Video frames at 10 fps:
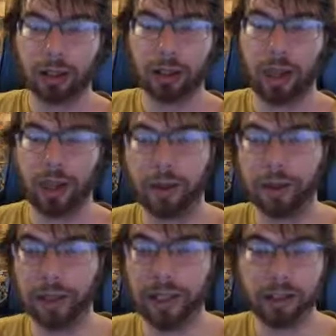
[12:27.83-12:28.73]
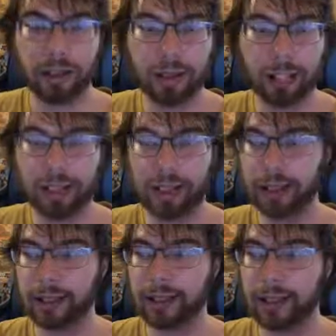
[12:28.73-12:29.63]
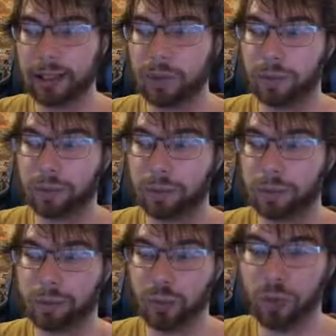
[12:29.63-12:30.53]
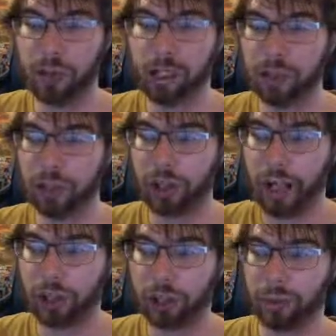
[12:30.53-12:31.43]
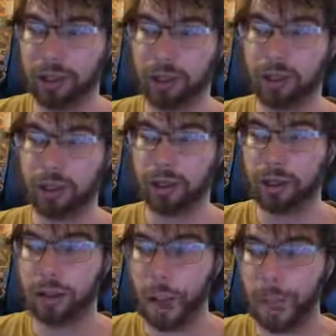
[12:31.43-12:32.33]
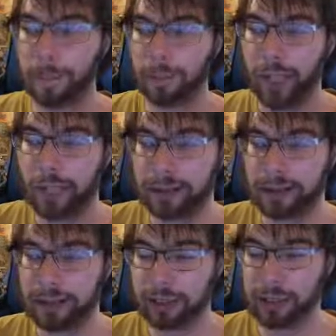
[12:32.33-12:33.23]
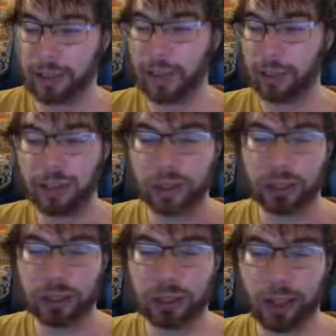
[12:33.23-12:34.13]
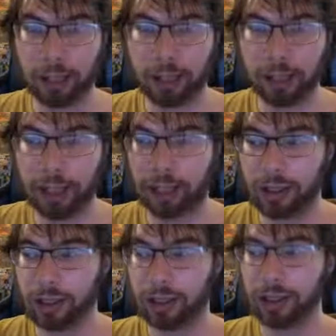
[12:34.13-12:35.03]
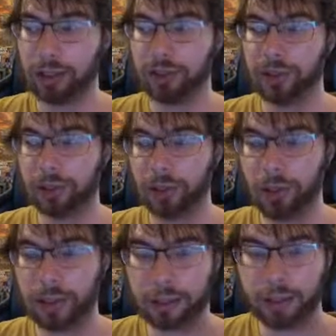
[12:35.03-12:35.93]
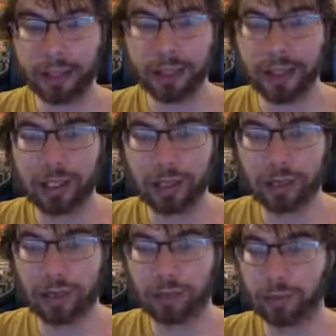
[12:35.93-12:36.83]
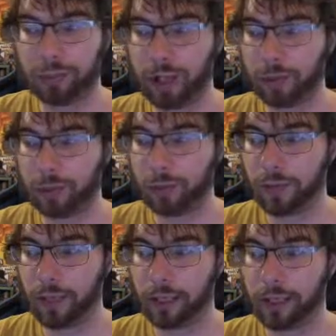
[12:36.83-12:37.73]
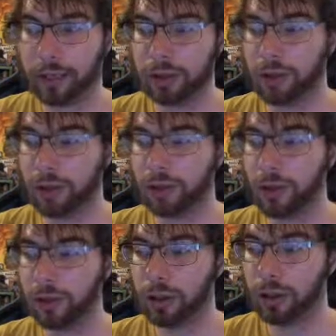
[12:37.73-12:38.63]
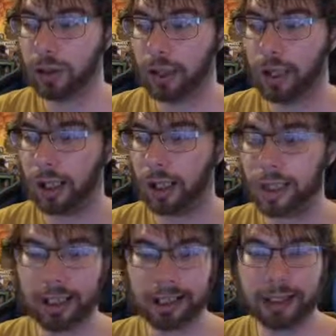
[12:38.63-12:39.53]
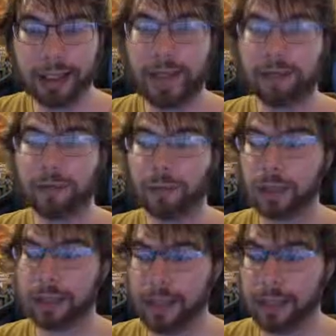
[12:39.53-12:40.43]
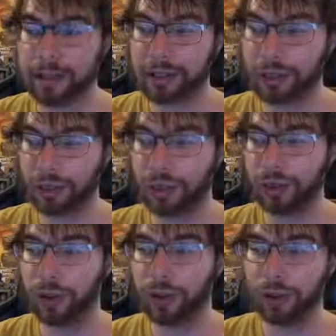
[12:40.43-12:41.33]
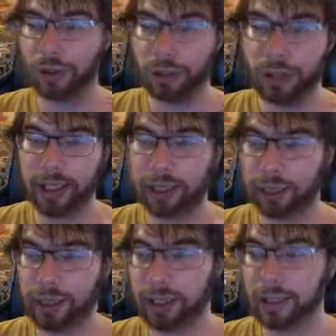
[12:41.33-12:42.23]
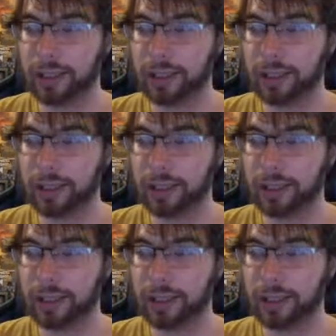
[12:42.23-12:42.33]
the Beta, I think this deck would really shine, but as it stands right now, we only get one copy of Beta, so it might be a little bit of a problem for the deck going forward. I think they have what it takes to really compete,